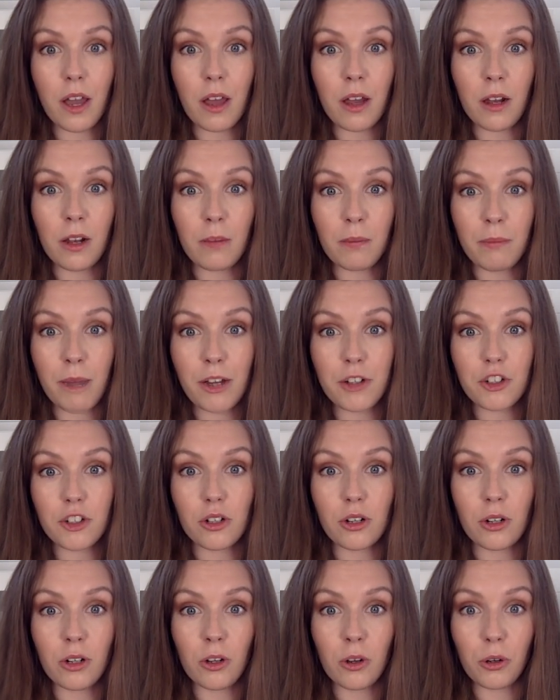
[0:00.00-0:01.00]
a
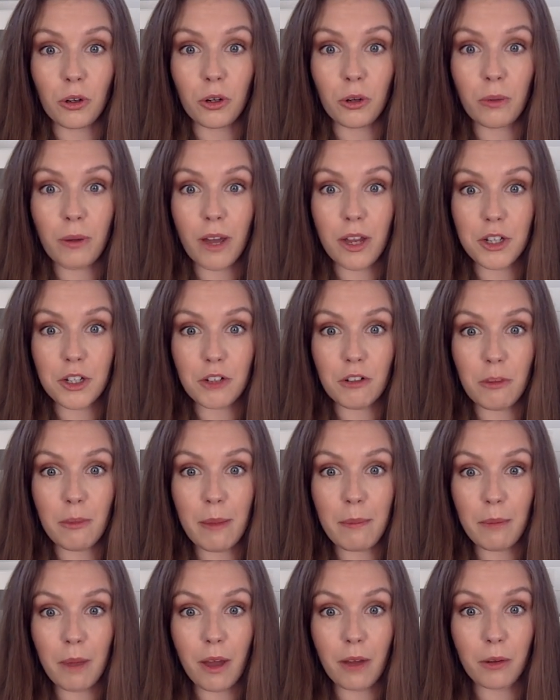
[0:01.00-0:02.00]
much longer word to
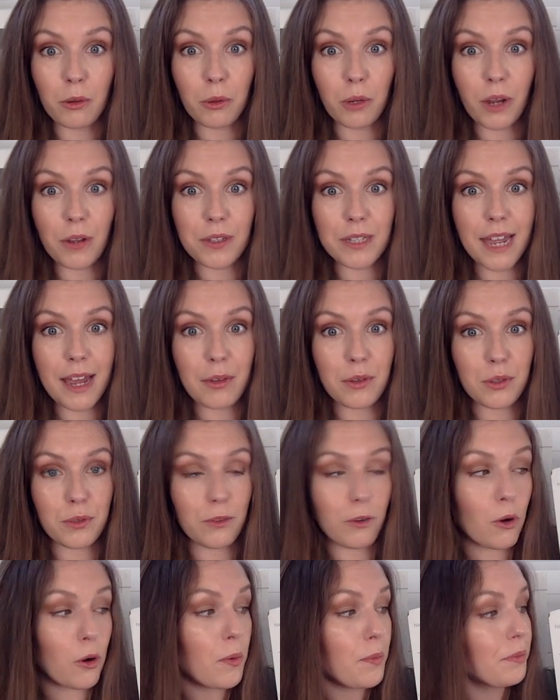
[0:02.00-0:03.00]
remember all those sounds
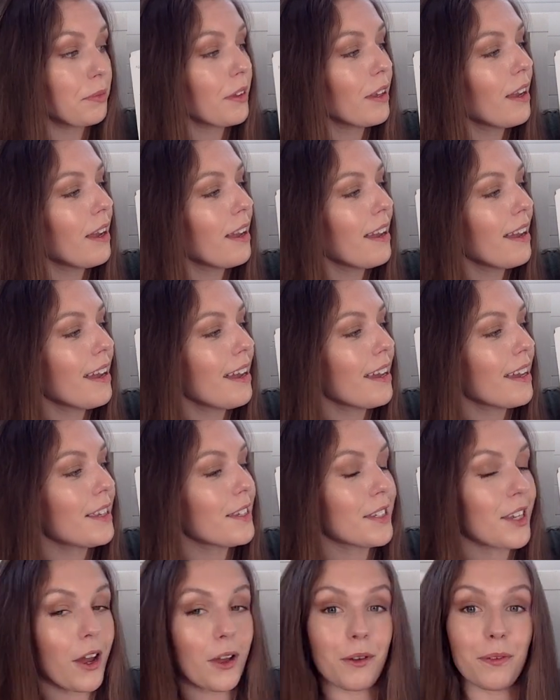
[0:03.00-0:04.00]
for.
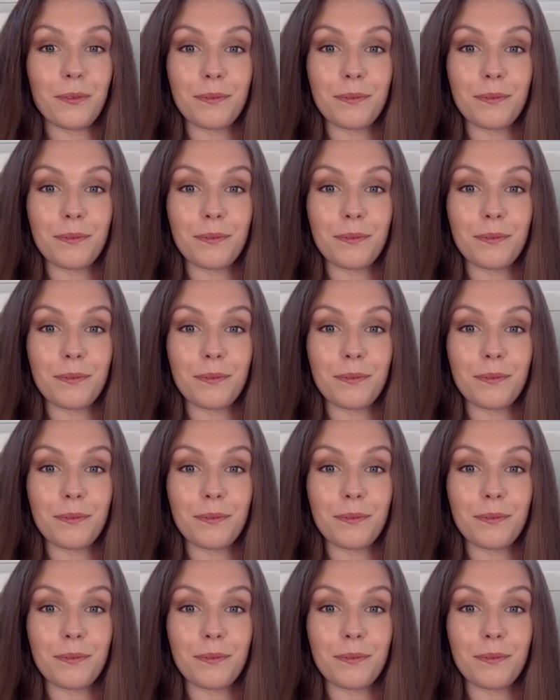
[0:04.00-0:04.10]
So